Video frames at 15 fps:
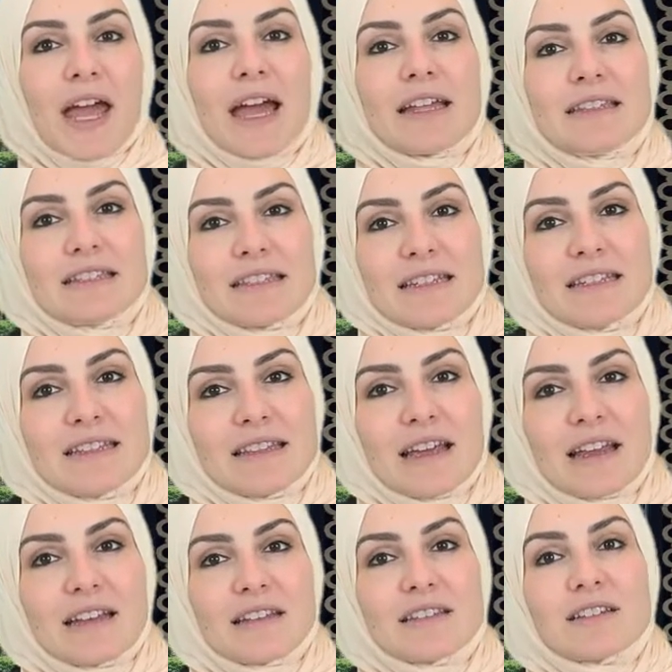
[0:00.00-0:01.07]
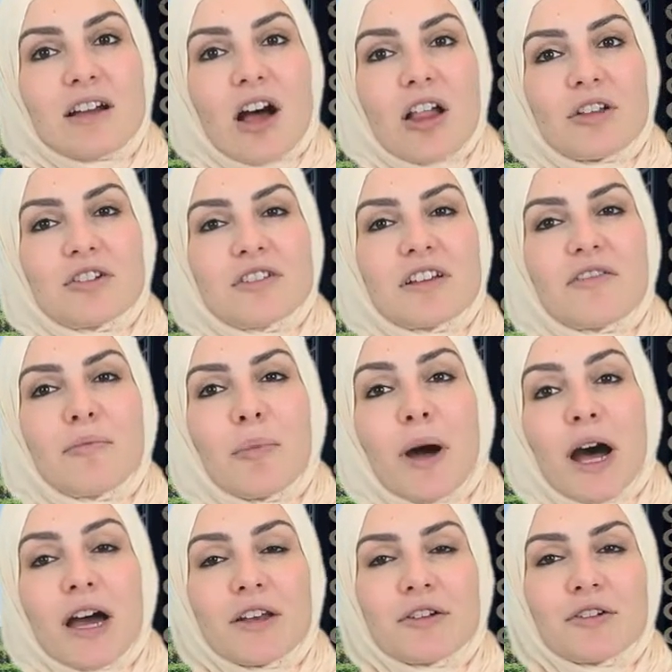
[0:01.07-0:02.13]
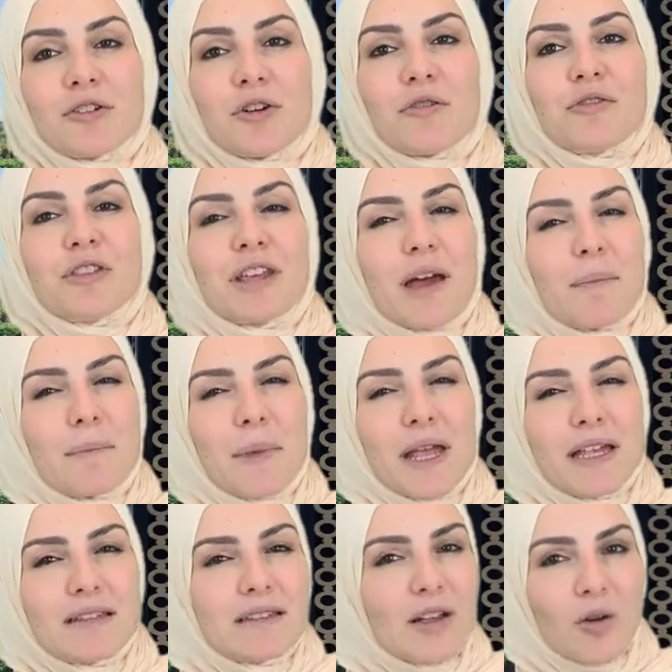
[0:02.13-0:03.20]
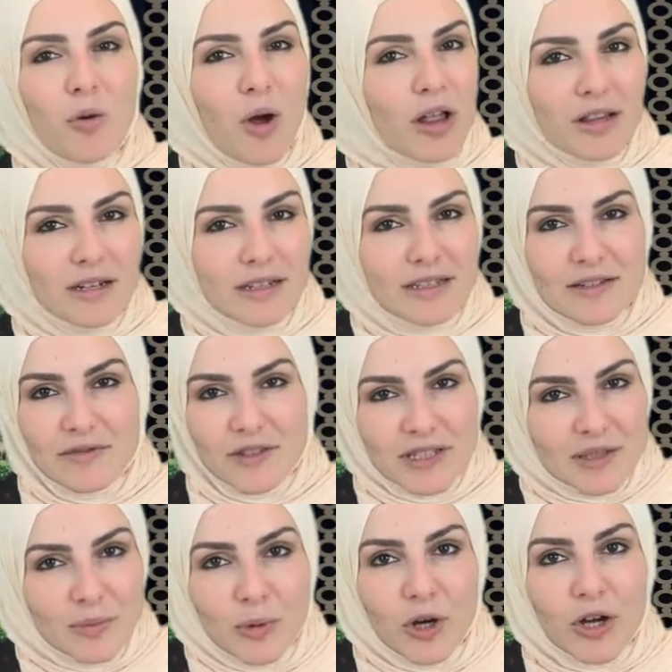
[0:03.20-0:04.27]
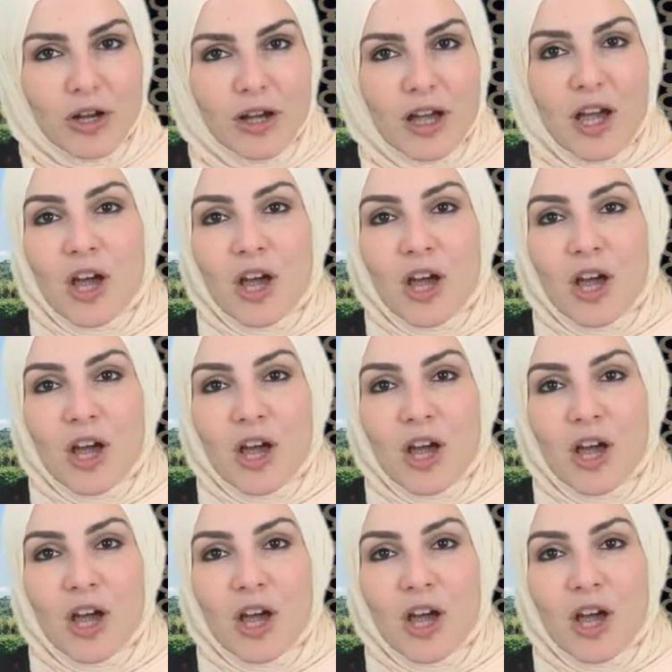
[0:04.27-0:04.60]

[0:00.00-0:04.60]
And since then, scholars have pondered over the amazing qualities of this book,